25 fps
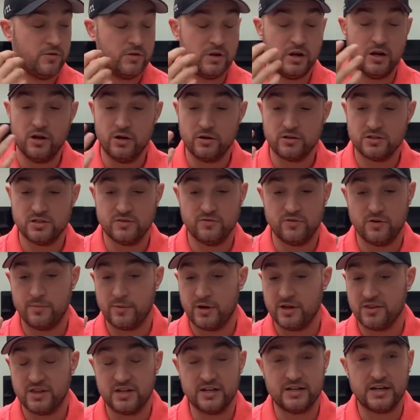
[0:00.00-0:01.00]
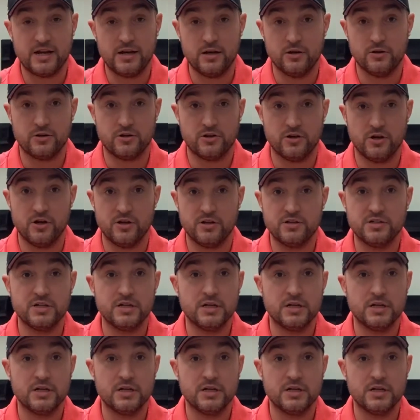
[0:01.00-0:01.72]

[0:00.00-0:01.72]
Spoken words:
looks of them, I think they look good